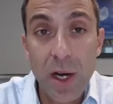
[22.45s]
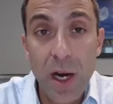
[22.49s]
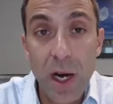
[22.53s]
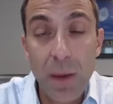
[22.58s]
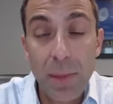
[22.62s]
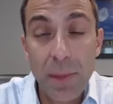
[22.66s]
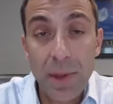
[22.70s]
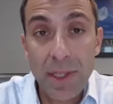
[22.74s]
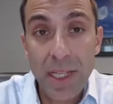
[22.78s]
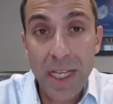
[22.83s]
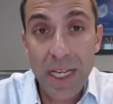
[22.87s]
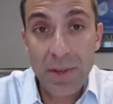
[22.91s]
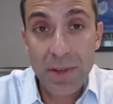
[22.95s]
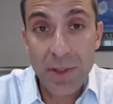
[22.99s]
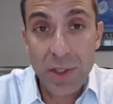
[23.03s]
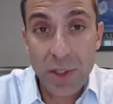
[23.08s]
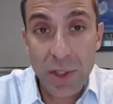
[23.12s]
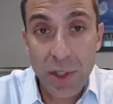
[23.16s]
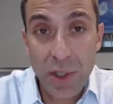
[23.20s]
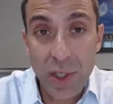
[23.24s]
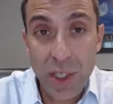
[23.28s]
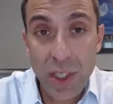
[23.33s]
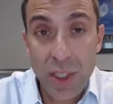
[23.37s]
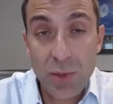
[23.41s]
A lot of
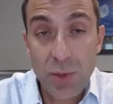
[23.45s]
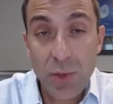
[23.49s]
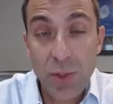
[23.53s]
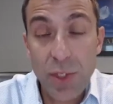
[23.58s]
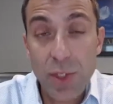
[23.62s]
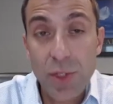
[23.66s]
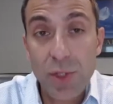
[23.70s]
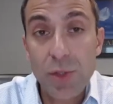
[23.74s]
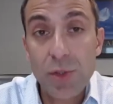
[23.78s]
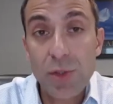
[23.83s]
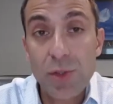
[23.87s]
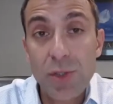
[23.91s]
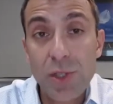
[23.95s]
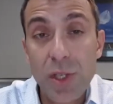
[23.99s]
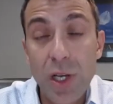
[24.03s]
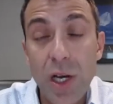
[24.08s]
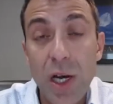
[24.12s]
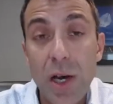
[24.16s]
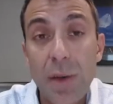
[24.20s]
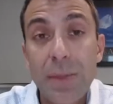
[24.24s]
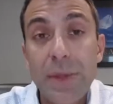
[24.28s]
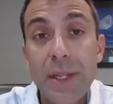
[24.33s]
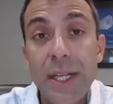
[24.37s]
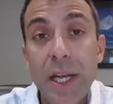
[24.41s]
attorneys will use
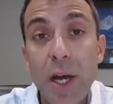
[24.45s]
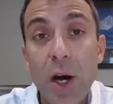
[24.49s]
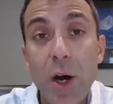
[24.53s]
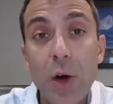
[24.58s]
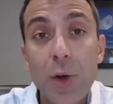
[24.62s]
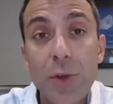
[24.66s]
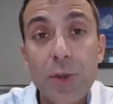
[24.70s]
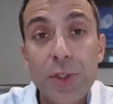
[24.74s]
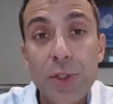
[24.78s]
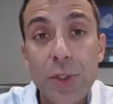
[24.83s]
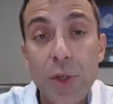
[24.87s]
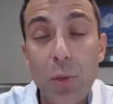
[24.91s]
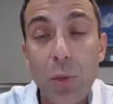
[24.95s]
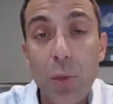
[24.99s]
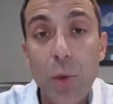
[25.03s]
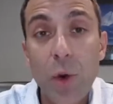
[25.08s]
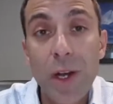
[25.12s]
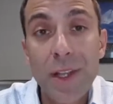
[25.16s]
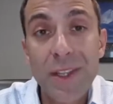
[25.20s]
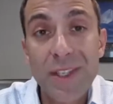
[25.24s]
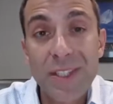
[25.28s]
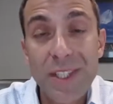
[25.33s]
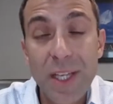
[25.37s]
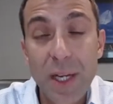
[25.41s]
the
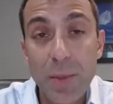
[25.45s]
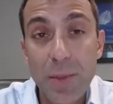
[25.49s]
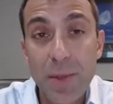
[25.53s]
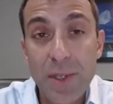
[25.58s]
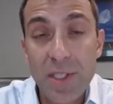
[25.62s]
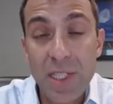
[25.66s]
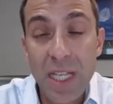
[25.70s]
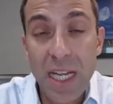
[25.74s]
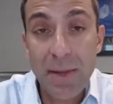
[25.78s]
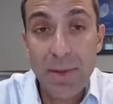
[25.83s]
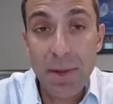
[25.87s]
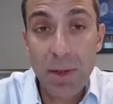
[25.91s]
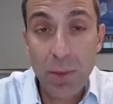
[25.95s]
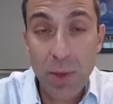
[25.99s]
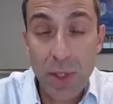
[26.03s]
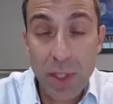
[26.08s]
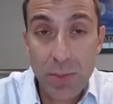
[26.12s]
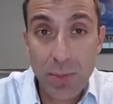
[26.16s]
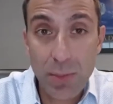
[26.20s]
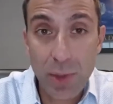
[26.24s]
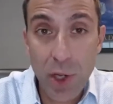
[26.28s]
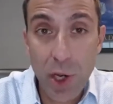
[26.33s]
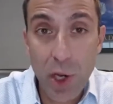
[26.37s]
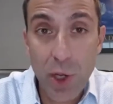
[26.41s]
ALTA-1 settlement statement,
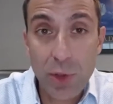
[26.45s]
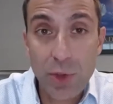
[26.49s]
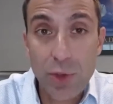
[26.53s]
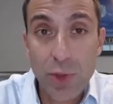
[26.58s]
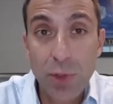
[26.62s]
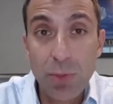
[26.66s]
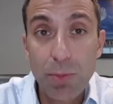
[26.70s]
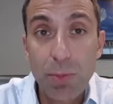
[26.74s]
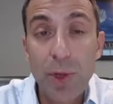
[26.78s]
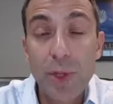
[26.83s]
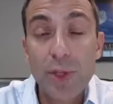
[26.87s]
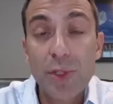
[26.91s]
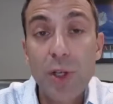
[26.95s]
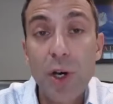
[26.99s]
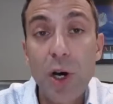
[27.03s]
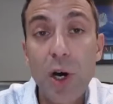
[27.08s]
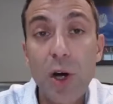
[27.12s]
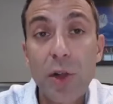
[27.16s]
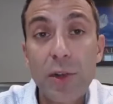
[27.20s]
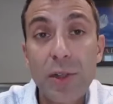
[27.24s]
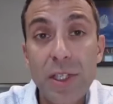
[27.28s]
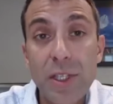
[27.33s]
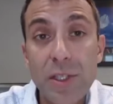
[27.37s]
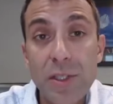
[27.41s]
which also puts
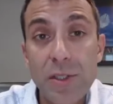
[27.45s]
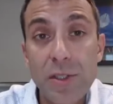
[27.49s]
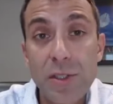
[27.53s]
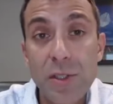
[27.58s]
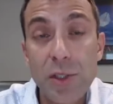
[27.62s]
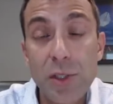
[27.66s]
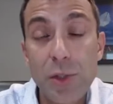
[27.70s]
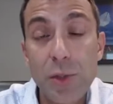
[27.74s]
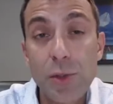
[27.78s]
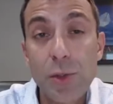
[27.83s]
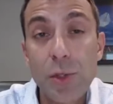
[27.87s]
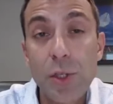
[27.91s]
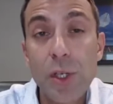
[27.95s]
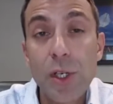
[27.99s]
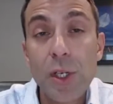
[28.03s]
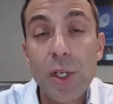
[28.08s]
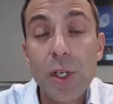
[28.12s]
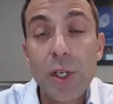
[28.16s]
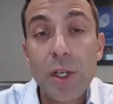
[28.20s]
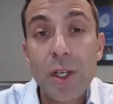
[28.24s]
all these two